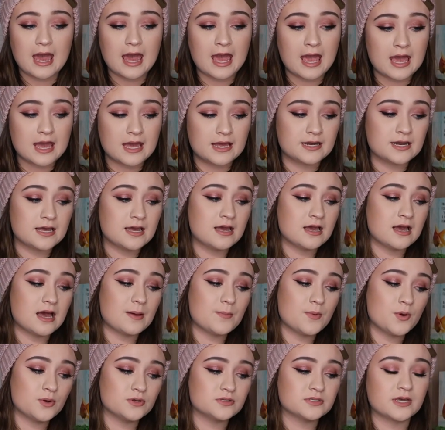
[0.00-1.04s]
And
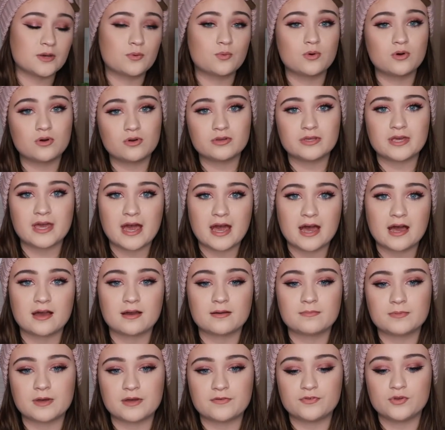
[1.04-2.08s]
I'm always like, well,
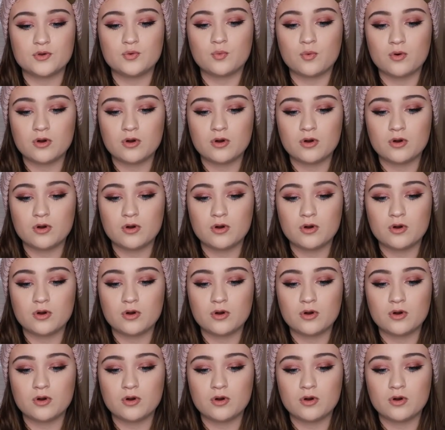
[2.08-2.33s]
yeah, if you